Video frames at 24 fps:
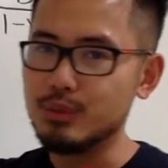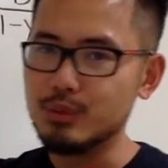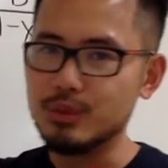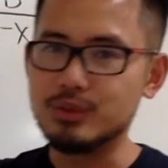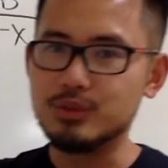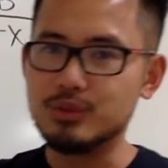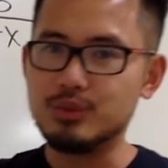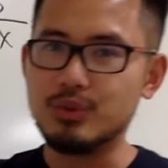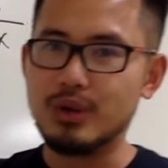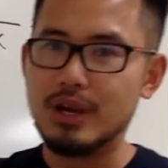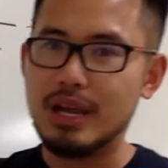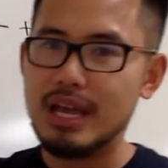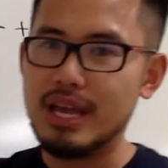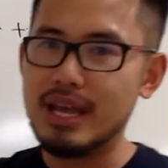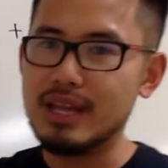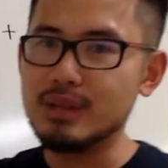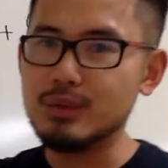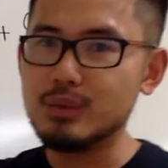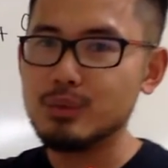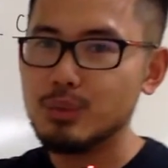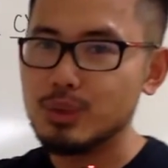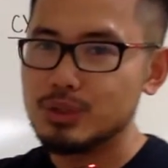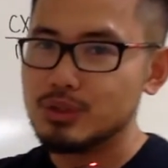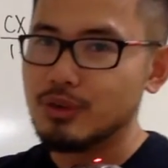with your hand,
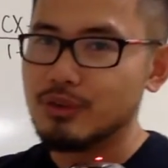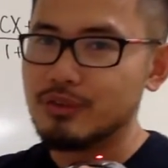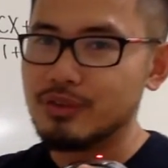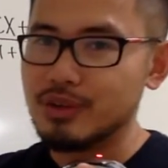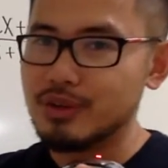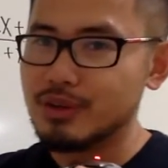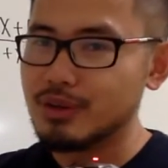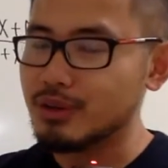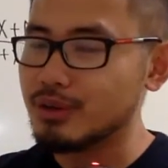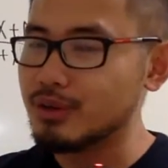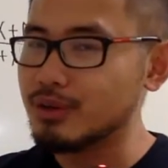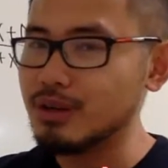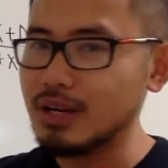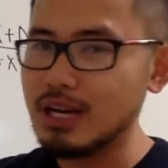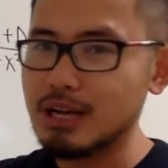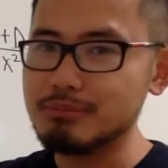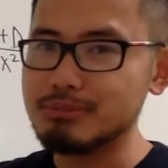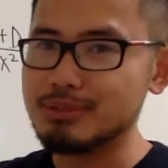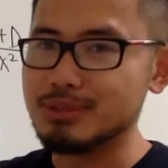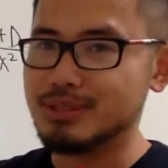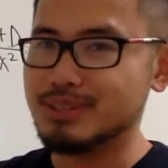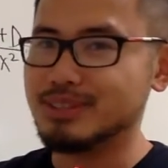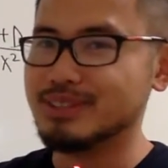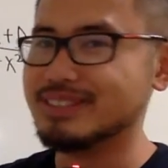with your finger, up
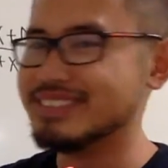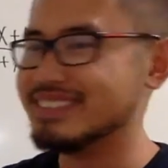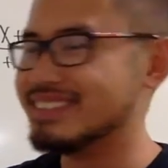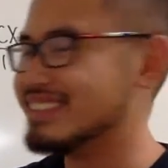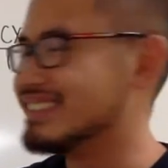to you.